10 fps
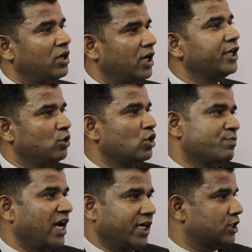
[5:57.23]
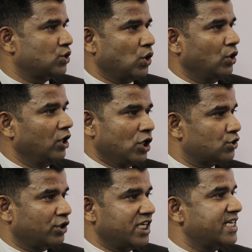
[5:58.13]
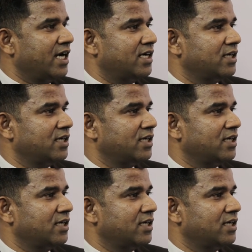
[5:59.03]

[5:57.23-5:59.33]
in those markets. So these are